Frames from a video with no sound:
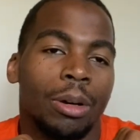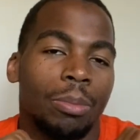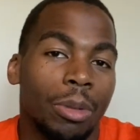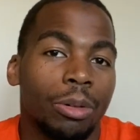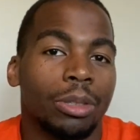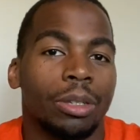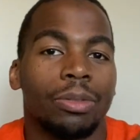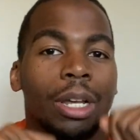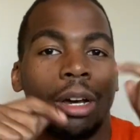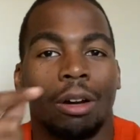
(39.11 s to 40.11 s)
most, if
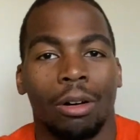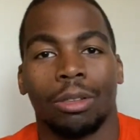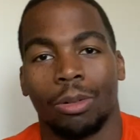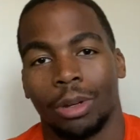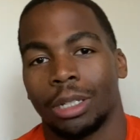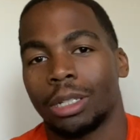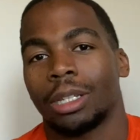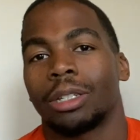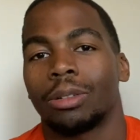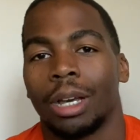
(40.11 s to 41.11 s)
not all, the questions
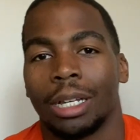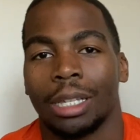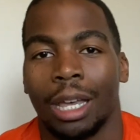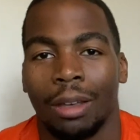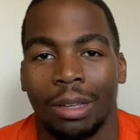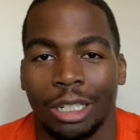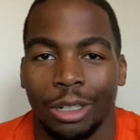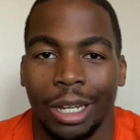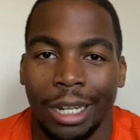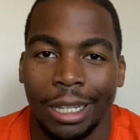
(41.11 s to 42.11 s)
that you guys have as you're
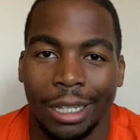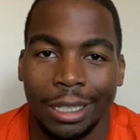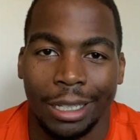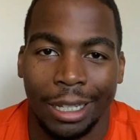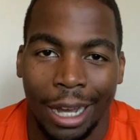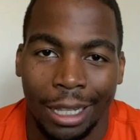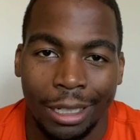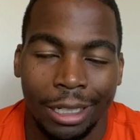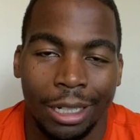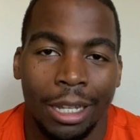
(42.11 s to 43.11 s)
heading into college